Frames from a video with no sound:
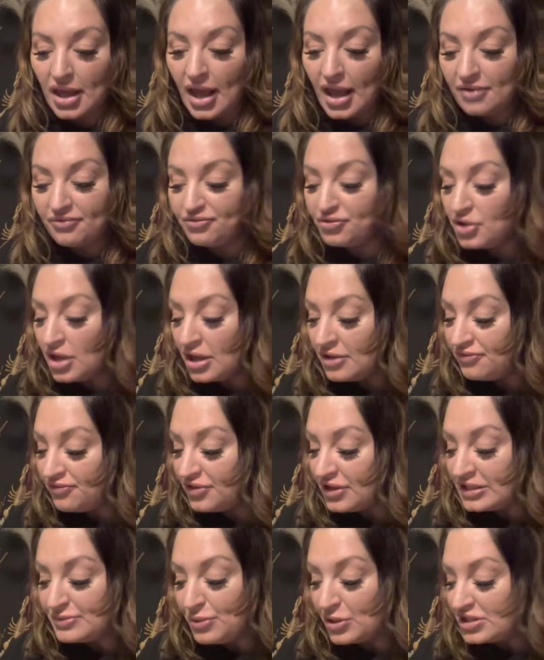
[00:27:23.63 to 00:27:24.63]
If if
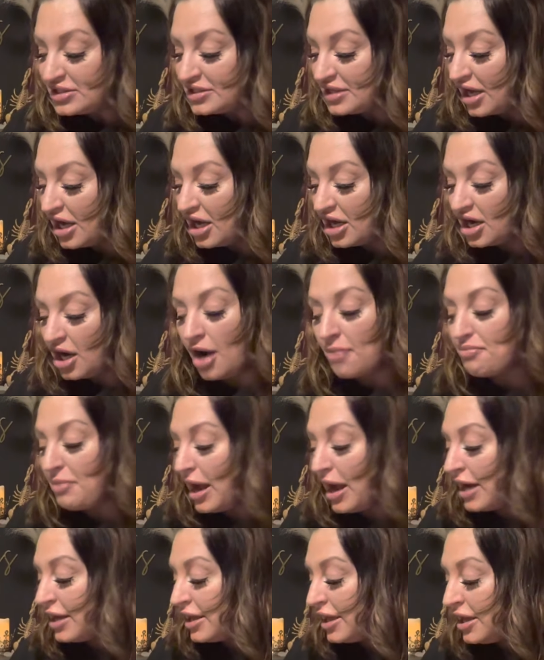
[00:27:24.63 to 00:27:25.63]
this person can come
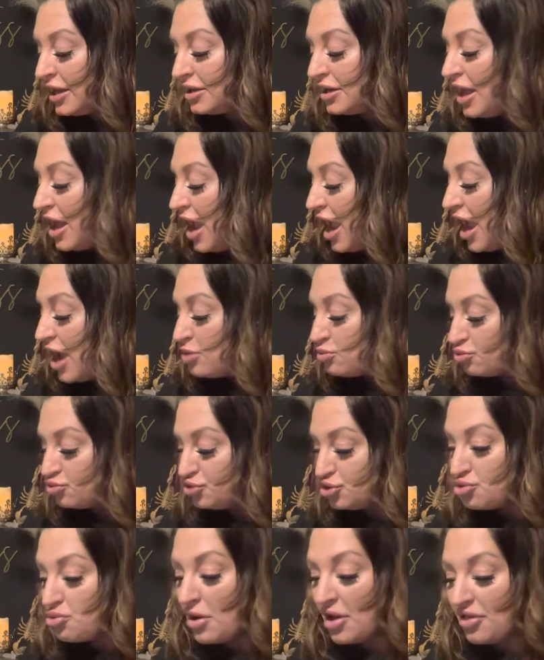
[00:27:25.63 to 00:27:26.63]
back in and
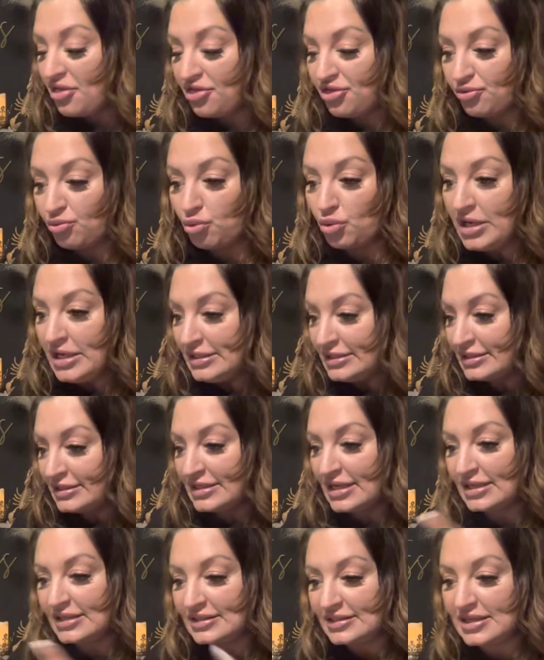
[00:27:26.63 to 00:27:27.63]
do a
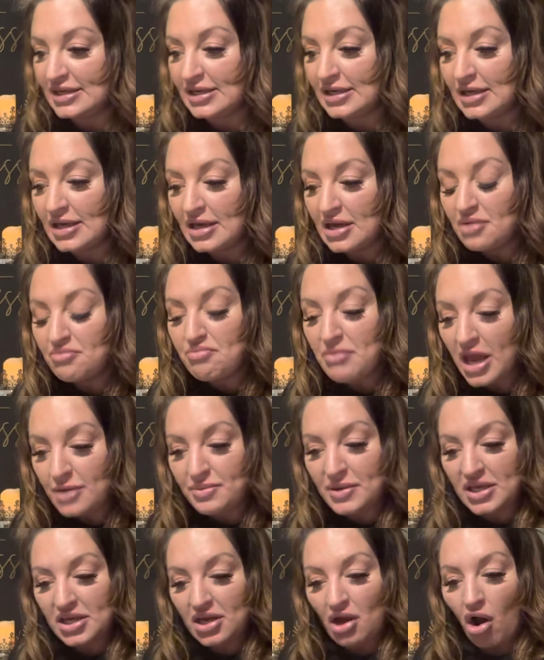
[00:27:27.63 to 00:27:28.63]
360,
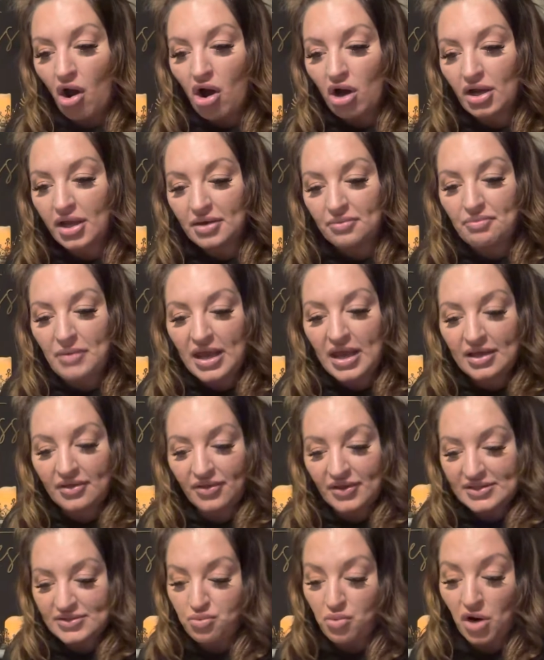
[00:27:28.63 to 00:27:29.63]
maybe y'all can make
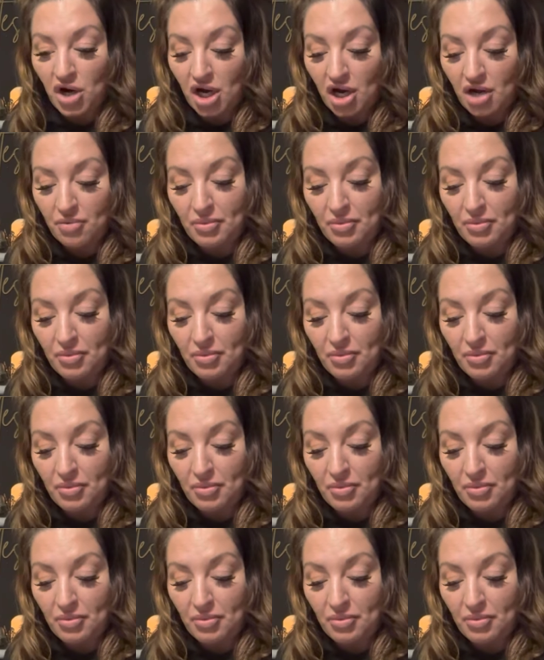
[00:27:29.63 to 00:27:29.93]
this work.